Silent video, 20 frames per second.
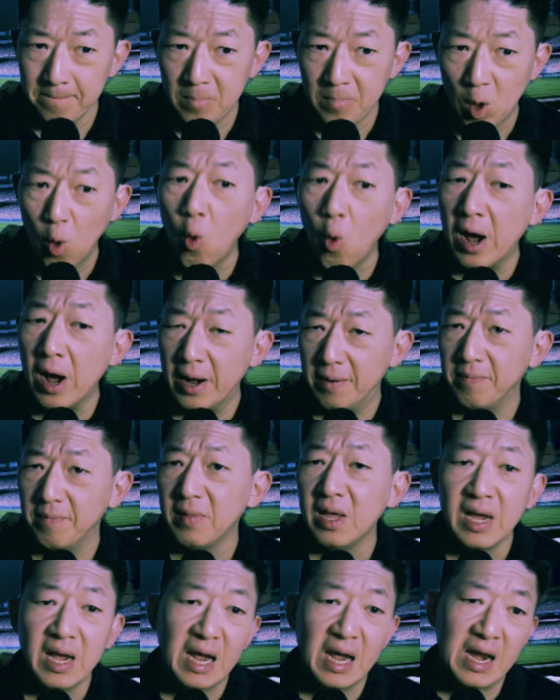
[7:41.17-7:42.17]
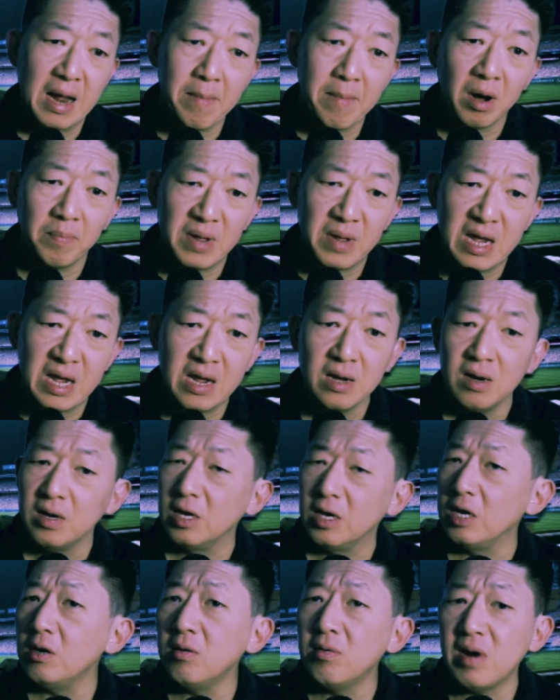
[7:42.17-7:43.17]
1. In MLB,
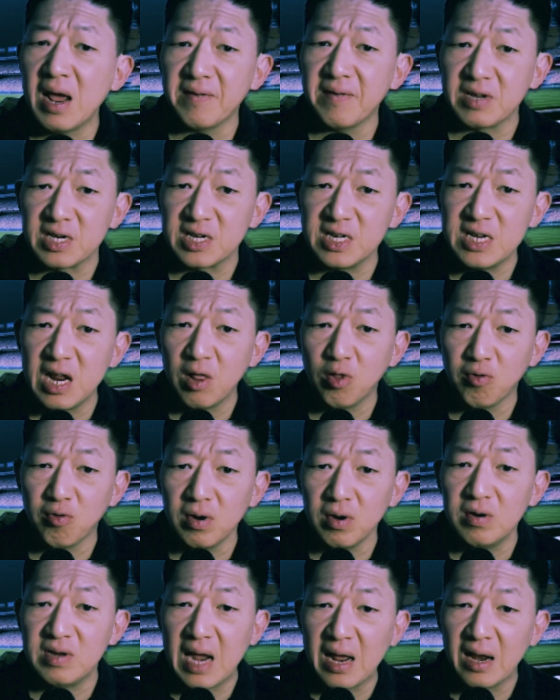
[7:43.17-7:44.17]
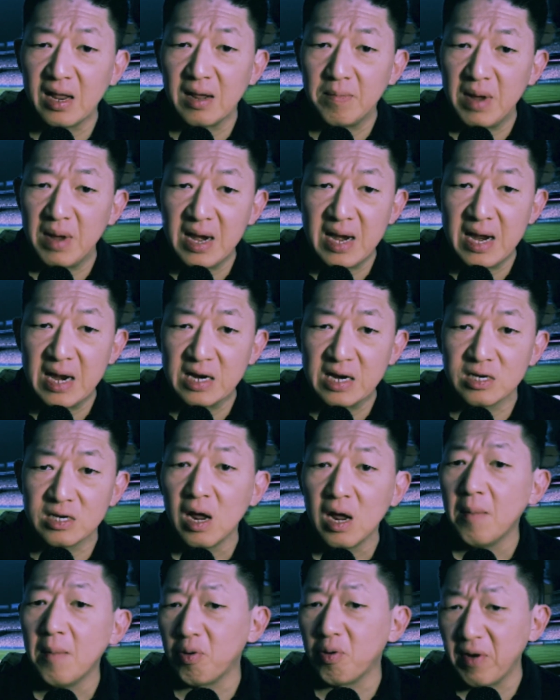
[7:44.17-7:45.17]
you don't have to sit through daily meetings,
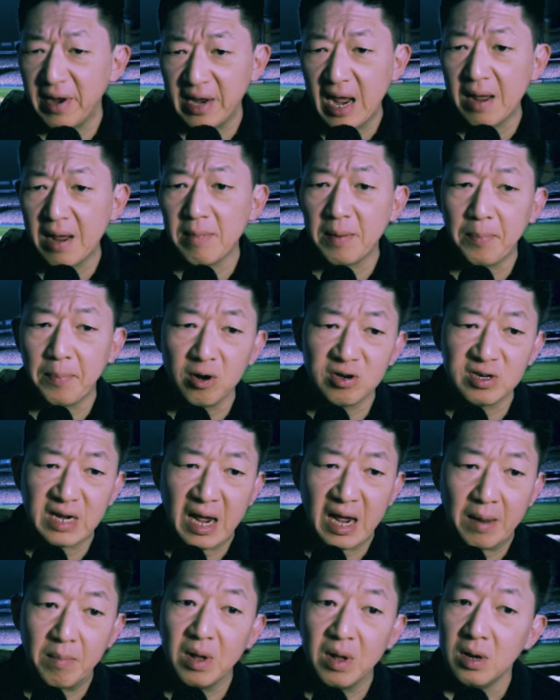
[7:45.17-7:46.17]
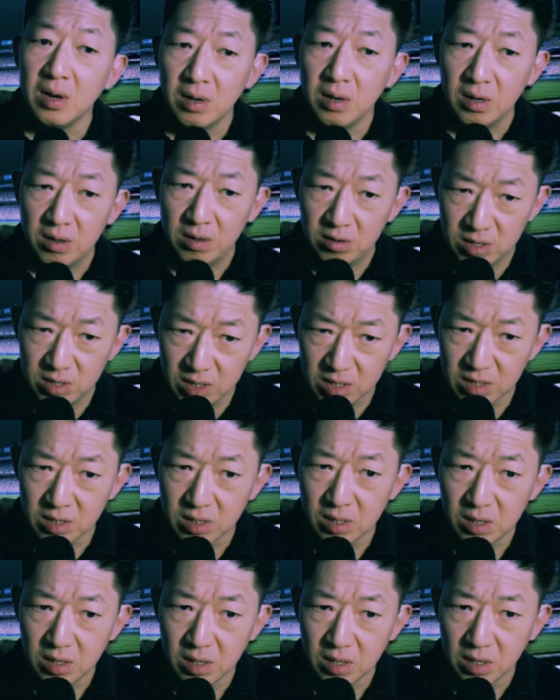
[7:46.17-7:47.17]
pre-game and post-game. You just
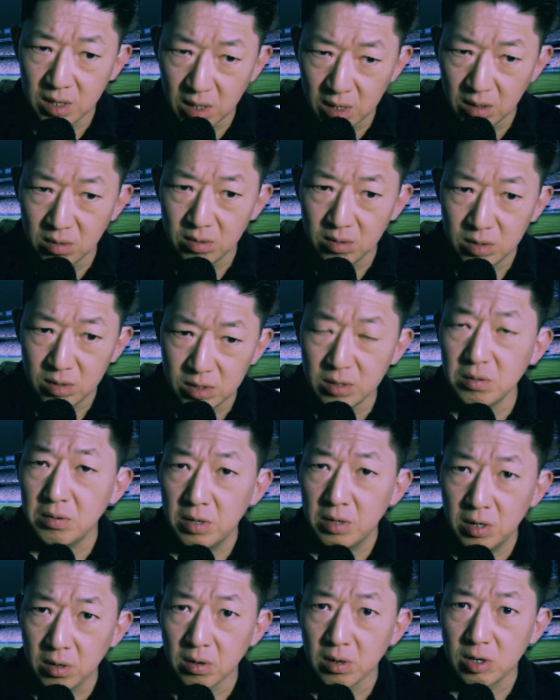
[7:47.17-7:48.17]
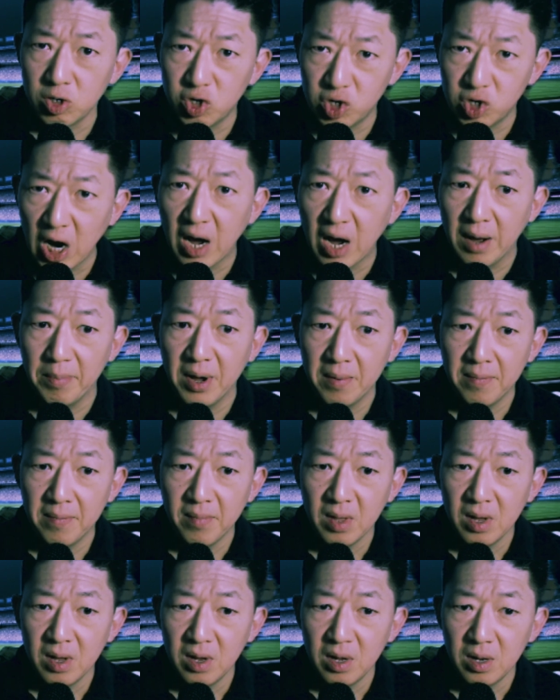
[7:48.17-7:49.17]
go do your job.
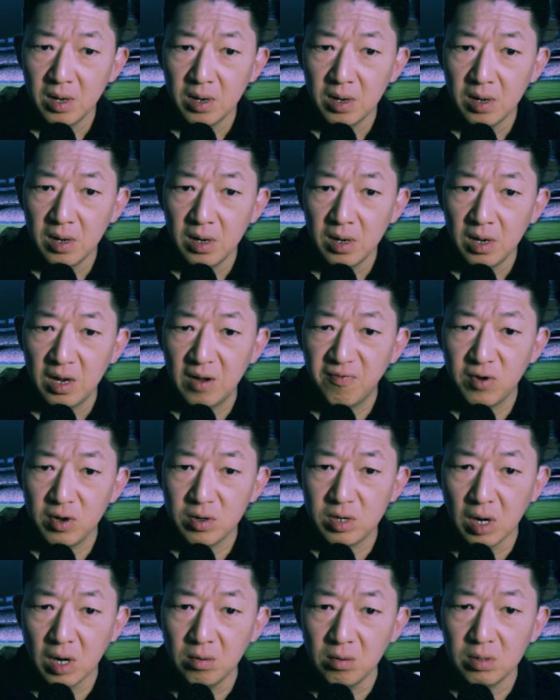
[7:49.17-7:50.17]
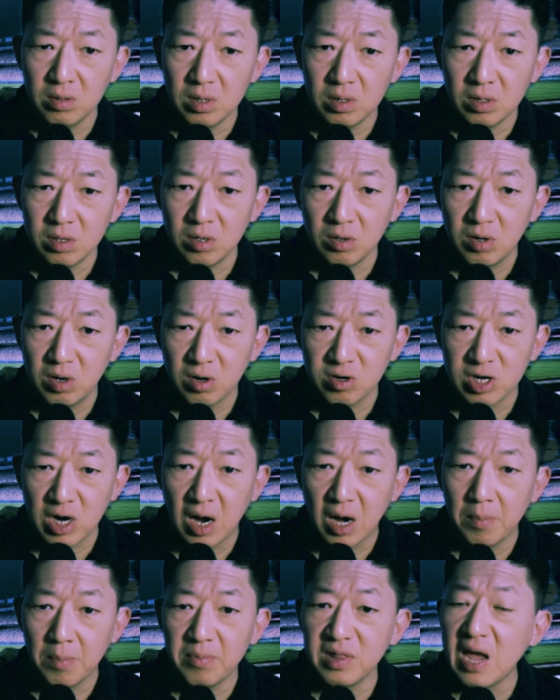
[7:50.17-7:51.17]
If you don't do your
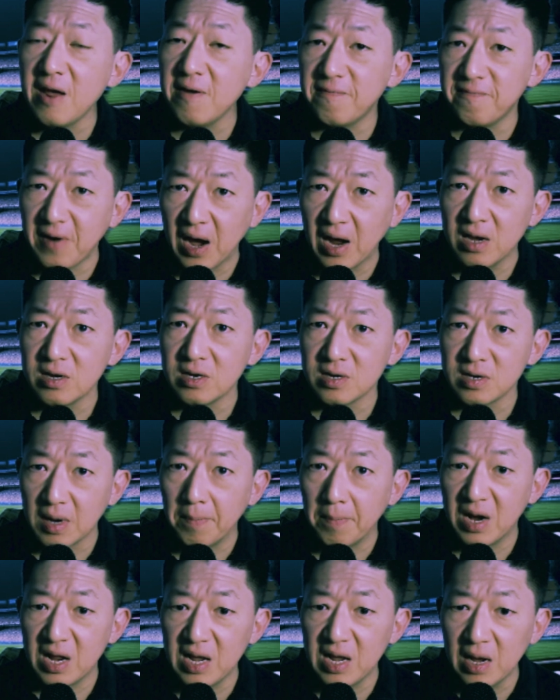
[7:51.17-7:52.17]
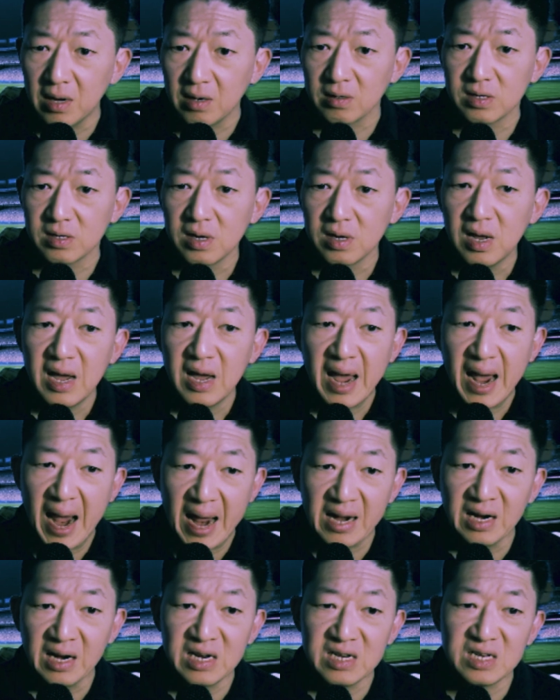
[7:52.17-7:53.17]
job, they find somebody else.
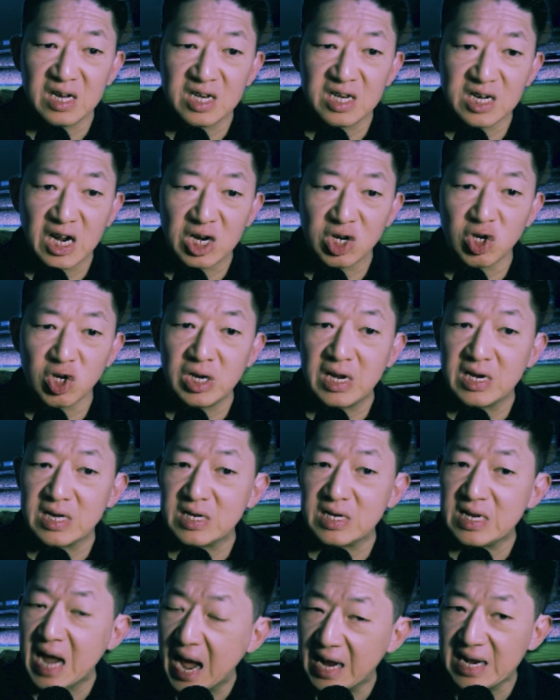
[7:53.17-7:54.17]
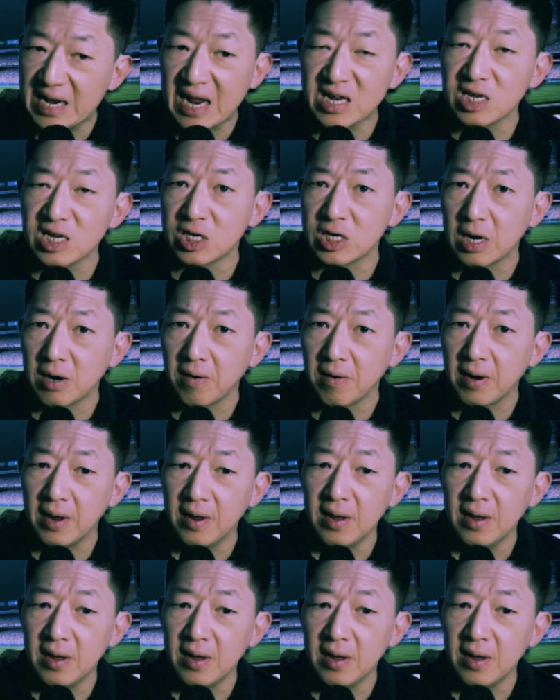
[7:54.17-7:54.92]
Endless discussion is not necessary.